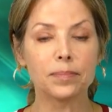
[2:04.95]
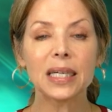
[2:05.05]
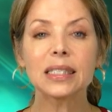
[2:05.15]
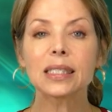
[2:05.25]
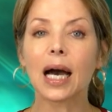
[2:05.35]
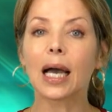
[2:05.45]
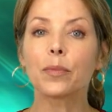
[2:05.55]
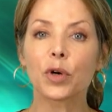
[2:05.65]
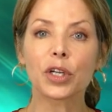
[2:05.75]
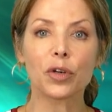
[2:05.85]

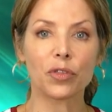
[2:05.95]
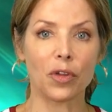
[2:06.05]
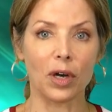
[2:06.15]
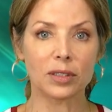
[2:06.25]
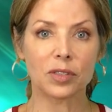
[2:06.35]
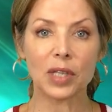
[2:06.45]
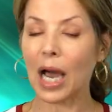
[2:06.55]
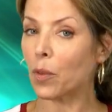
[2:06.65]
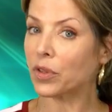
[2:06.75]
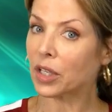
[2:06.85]
Meantime, what are your thoughts?
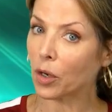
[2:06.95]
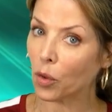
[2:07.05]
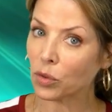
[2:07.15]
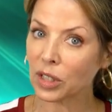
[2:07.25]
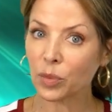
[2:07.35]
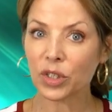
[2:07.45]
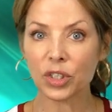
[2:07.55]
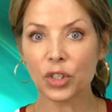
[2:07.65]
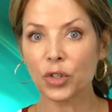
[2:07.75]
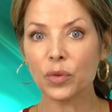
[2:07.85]
Out with the old, in with the
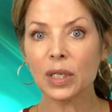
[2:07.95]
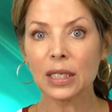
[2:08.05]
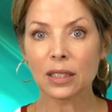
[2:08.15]
new?